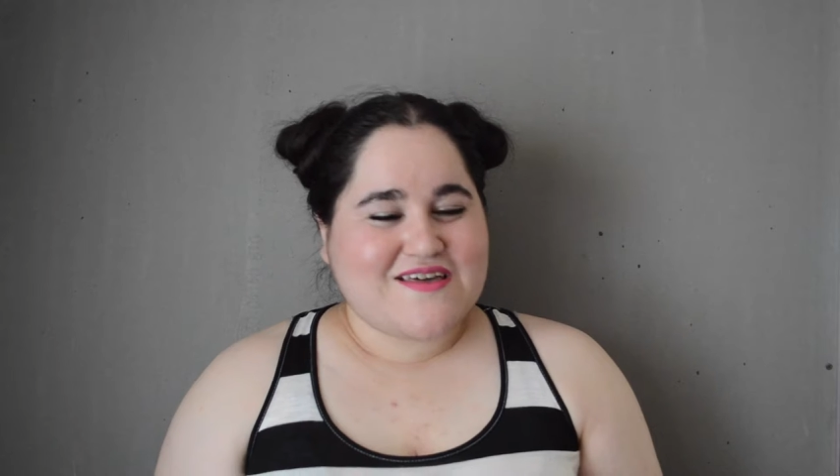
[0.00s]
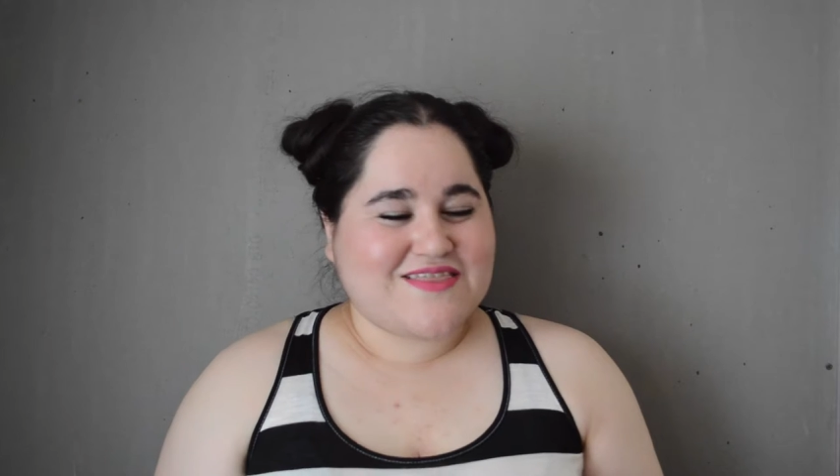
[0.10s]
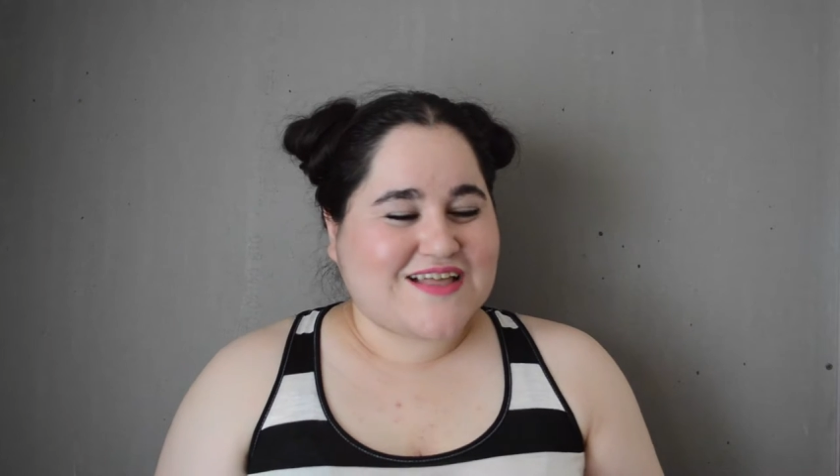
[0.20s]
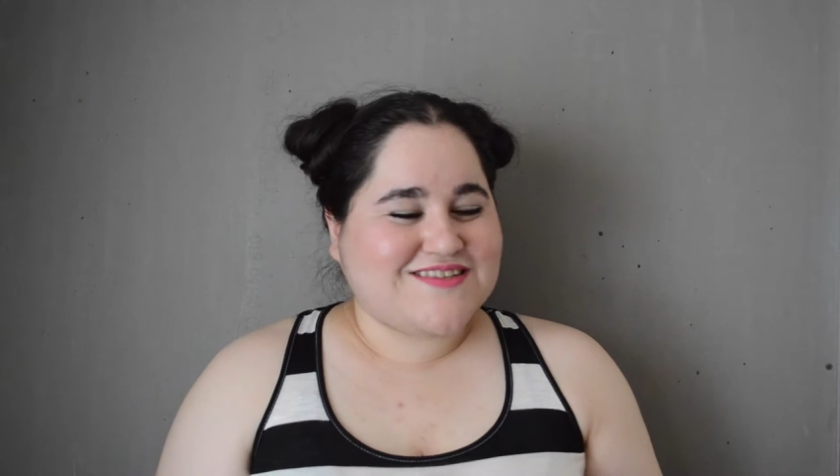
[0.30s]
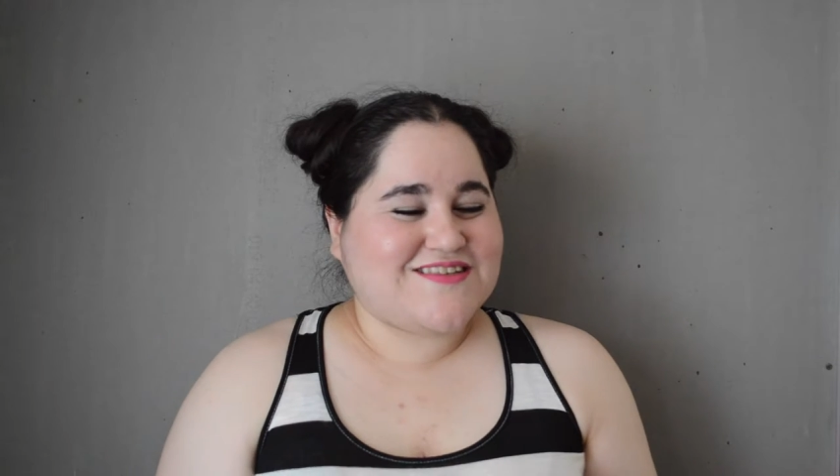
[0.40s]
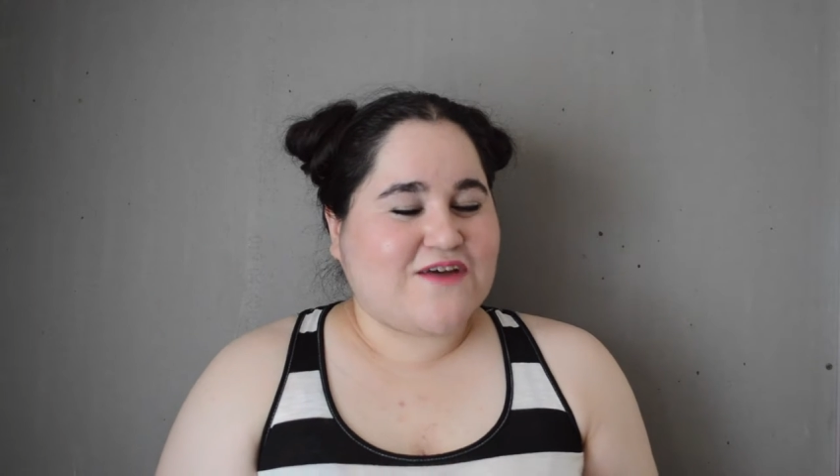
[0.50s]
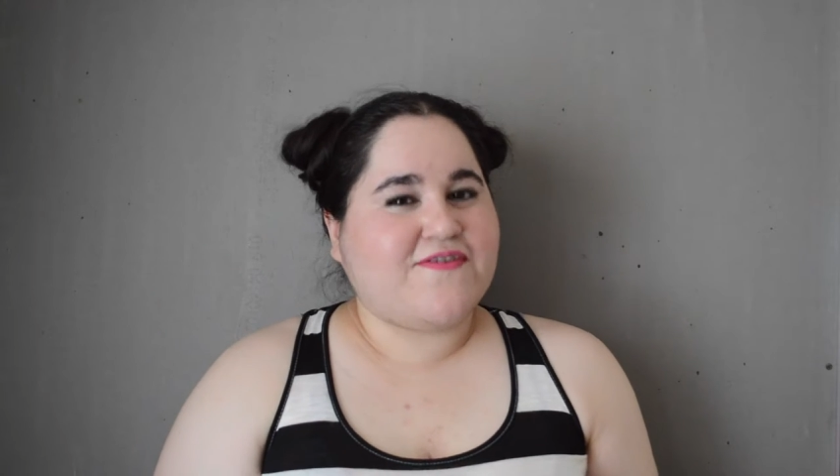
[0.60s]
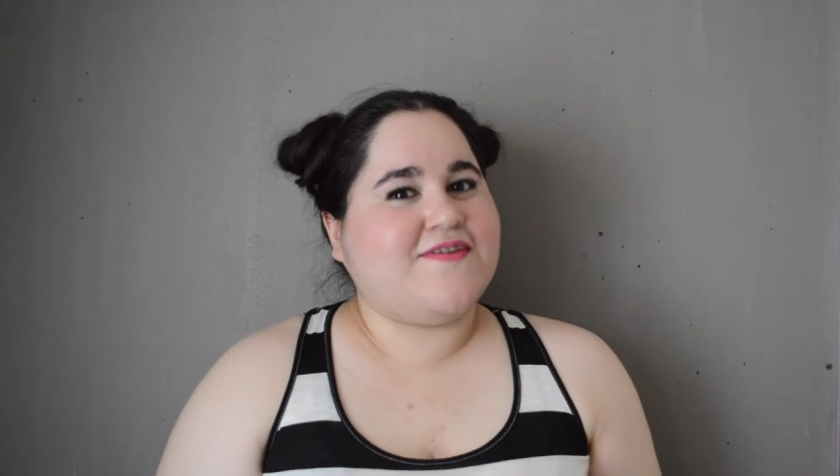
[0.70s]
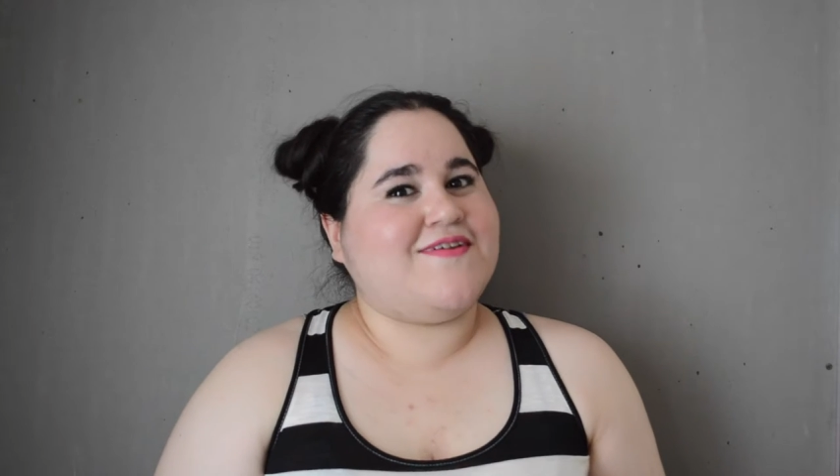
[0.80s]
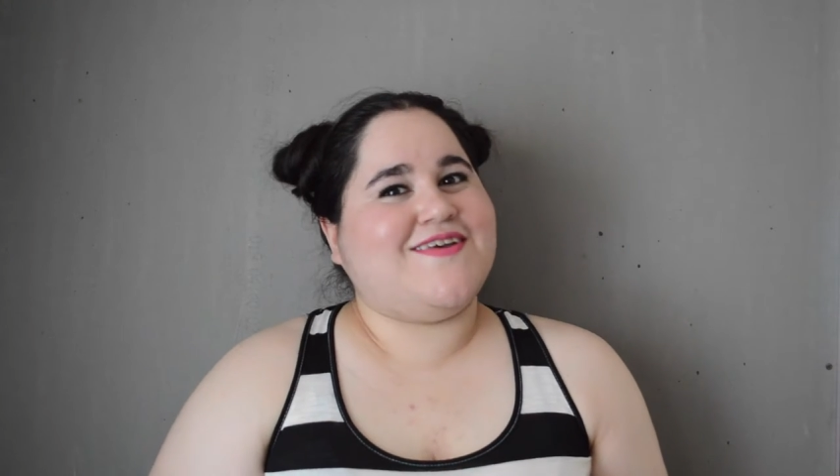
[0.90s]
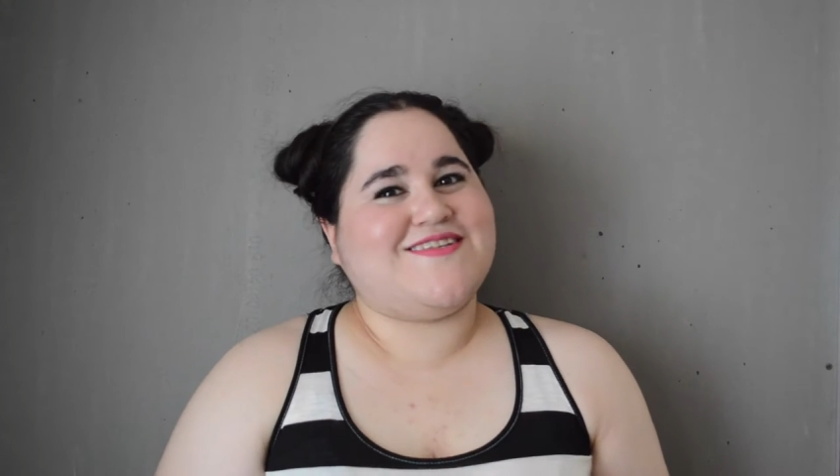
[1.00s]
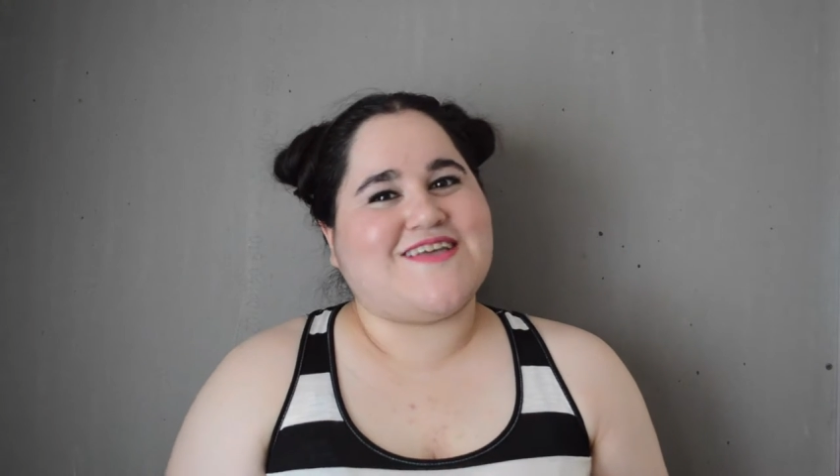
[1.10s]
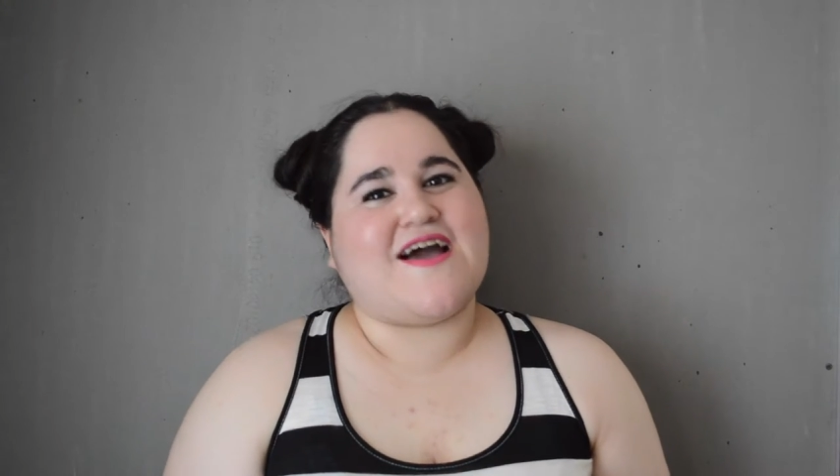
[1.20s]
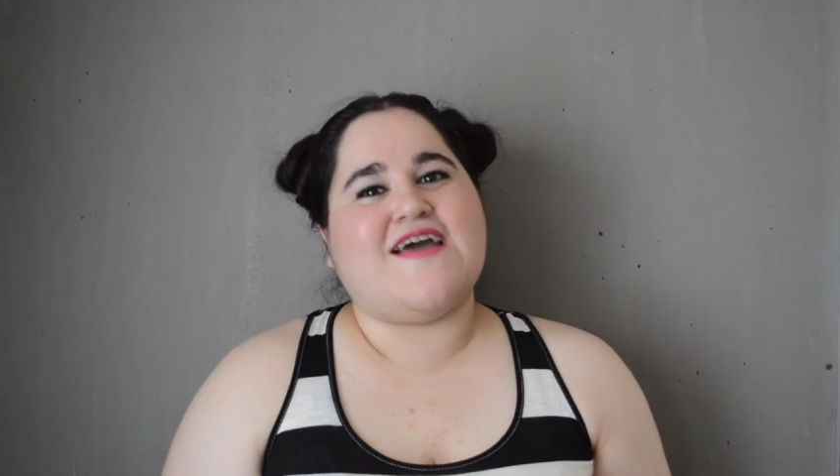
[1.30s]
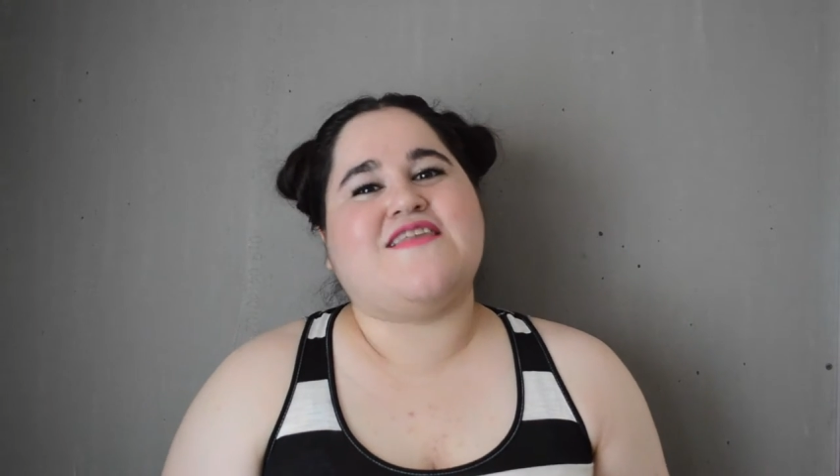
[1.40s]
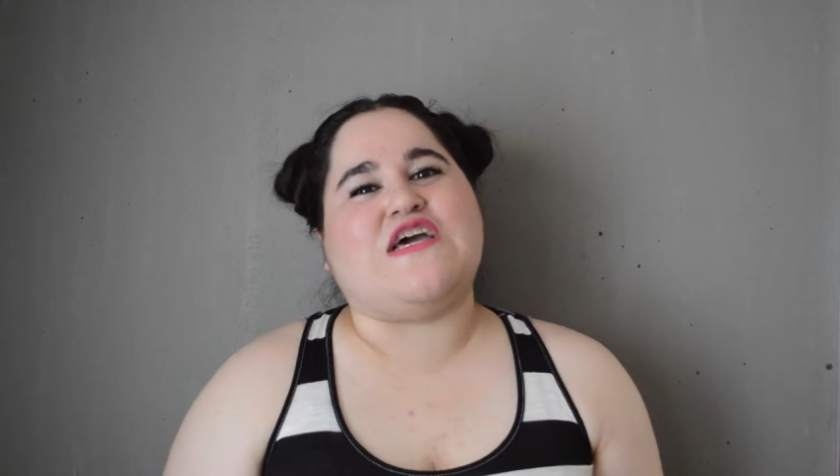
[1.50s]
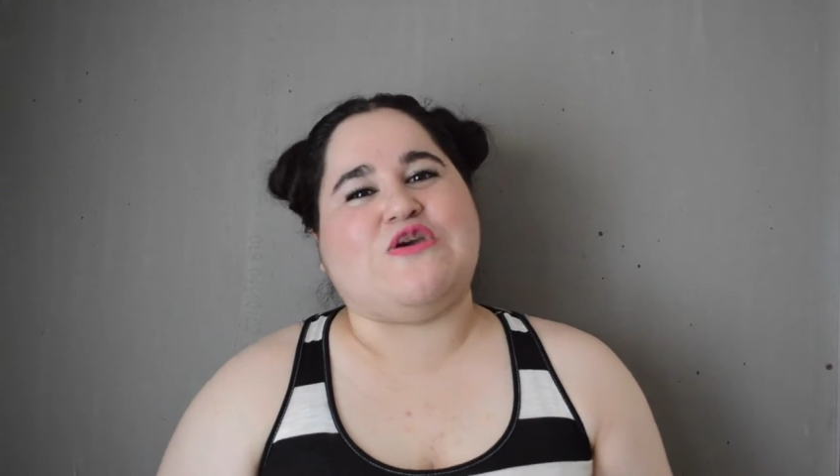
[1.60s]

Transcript: that's definitely a sign that